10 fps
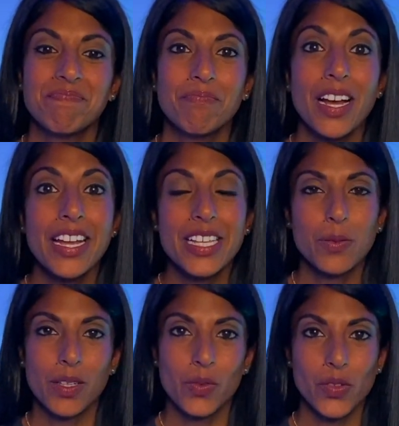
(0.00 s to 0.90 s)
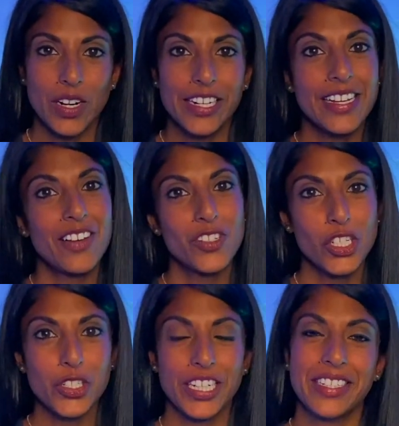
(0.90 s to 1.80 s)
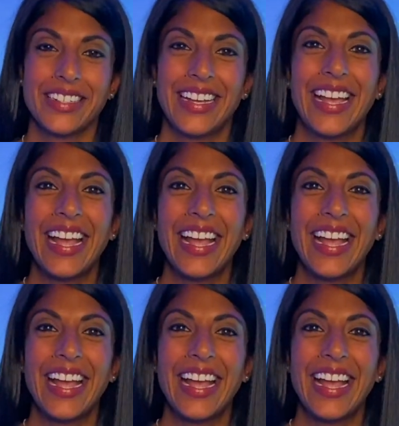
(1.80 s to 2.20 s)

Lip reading: my husband was ready to have children.